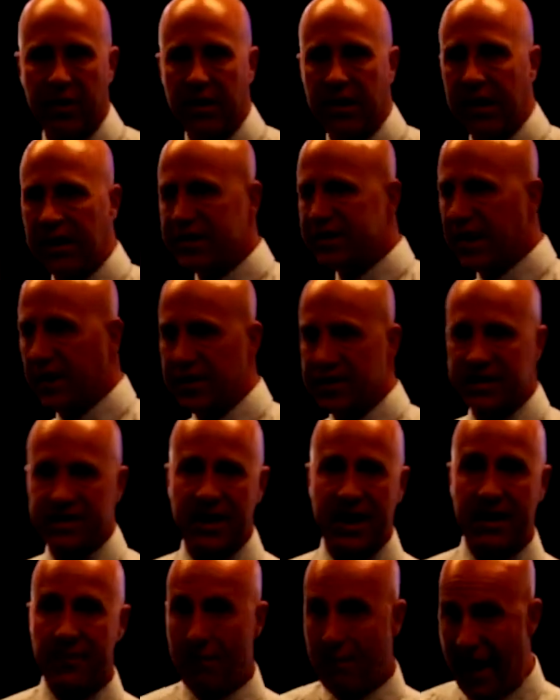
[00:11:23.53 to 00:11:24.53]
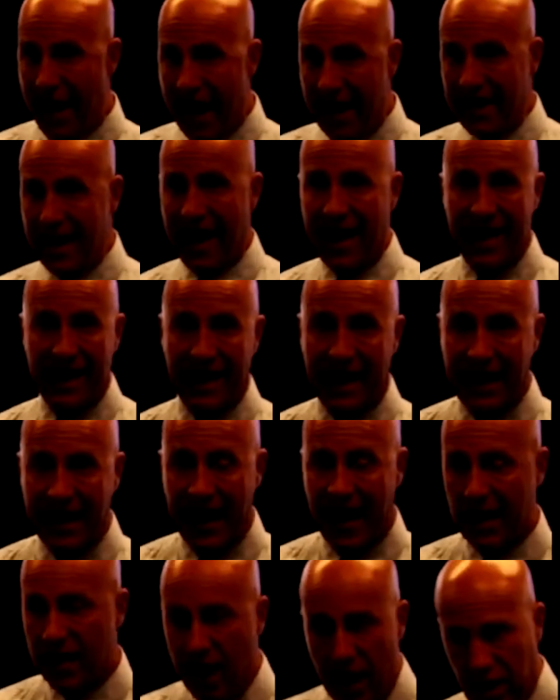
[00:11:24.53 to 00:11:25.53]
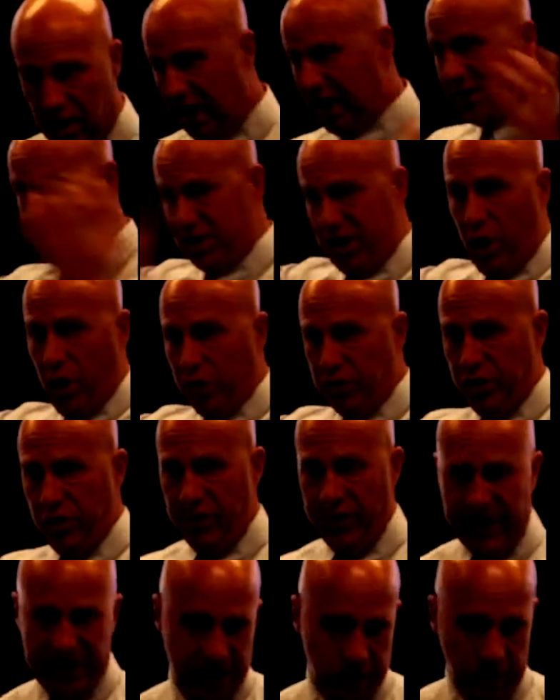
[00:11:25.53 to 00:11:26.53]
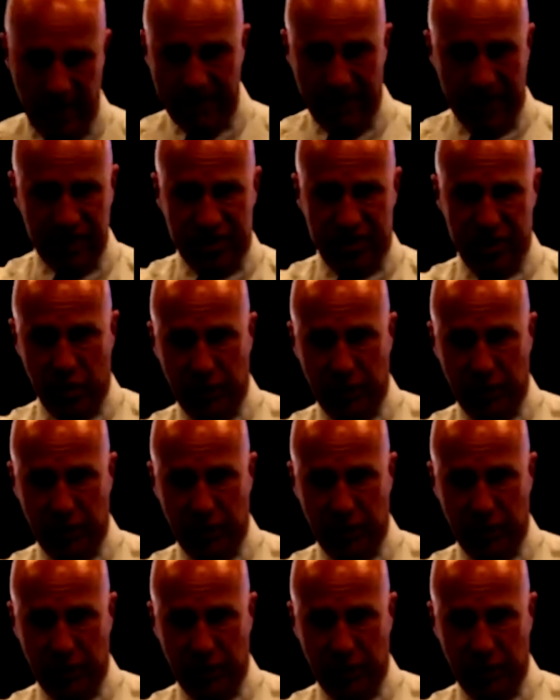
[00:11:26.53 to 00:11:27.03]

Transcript: Instead of just like mandating again, let's go do this, we must